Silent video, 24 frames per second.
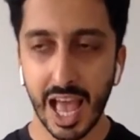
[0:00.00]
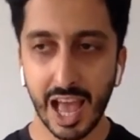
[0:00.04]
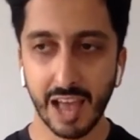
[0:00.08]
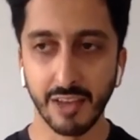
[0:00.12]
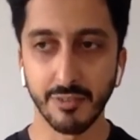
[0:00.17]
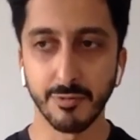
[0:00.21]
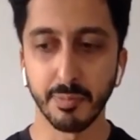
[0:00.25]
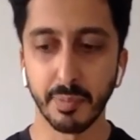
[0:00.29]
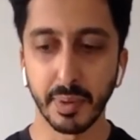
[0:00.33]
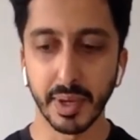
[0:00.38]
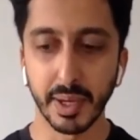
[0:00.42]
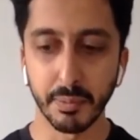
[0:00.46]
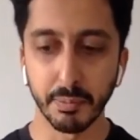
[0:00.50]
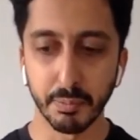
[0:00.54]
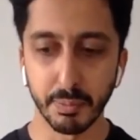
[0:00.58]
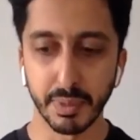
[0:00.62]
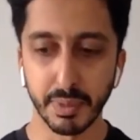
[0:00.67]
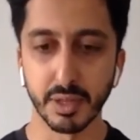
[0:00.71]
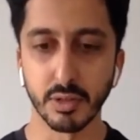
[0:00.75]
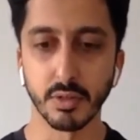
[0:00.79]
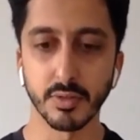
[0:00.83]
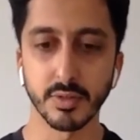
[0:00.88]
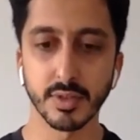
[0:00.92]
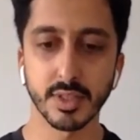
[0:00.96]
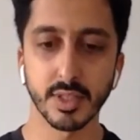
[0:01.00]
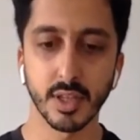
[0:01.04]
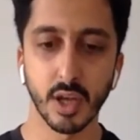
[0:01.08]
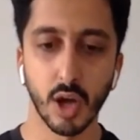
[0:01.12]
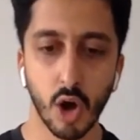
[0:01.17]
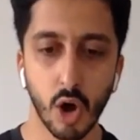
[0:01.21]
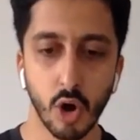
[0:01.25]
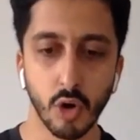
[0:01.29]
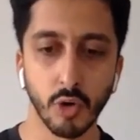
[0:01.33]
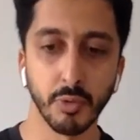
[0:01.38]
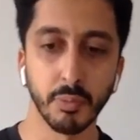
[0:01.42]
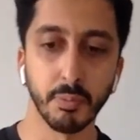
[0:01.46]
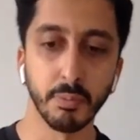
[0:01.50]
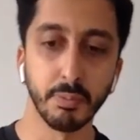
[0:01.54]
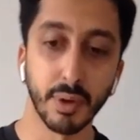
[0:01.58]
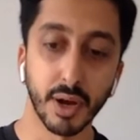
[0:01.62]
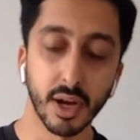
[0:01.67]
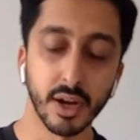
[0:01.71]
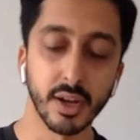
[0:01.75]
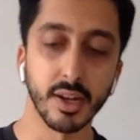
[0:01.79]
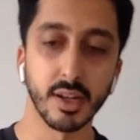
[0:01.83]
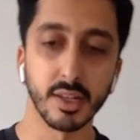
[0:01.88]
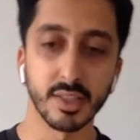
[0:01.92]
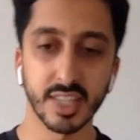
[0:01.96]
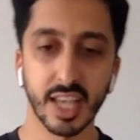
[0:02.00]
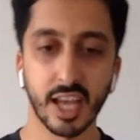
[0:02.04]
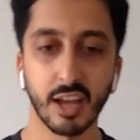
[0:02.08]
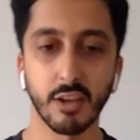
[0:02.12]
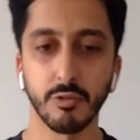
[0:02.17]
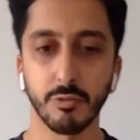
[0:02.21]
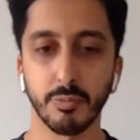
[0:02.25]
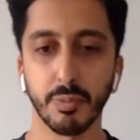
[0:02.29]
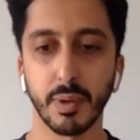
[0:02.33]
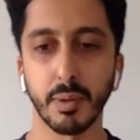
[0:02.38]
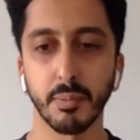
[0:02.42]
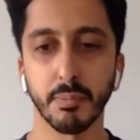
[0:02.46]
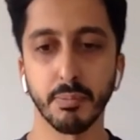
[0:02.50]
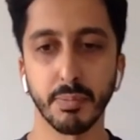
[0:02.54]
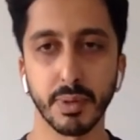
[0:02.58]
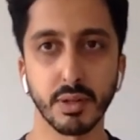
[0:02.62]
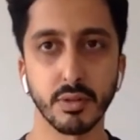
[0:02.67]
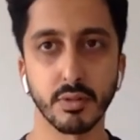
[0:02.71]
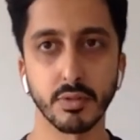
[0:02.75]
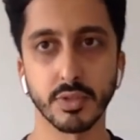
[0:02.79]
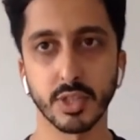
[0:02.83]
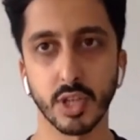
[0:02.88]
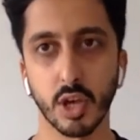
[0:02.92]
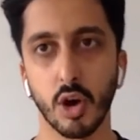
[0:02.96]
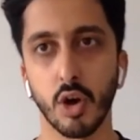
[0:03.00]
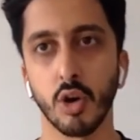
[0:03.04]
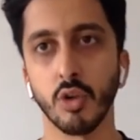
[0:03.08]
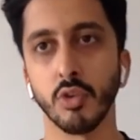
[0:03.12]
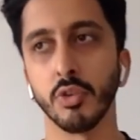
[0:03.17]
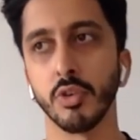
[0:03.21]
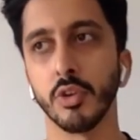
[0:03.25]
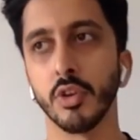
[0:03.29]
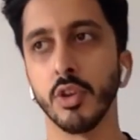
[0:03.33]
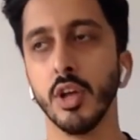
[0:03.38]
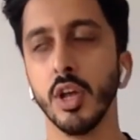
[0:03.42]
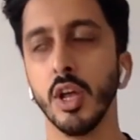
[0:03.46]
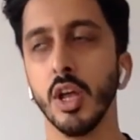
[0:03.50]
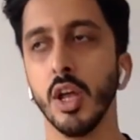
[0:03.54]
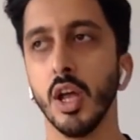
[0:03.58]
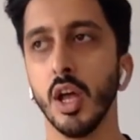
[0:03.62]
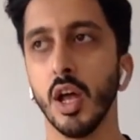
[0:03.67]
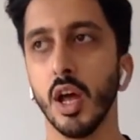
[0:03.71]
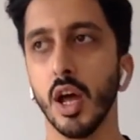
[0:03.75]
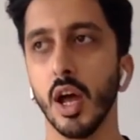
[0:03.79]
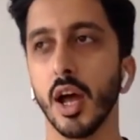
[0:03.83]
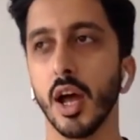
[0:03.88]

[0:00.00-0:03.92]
have been built on bias, have been built on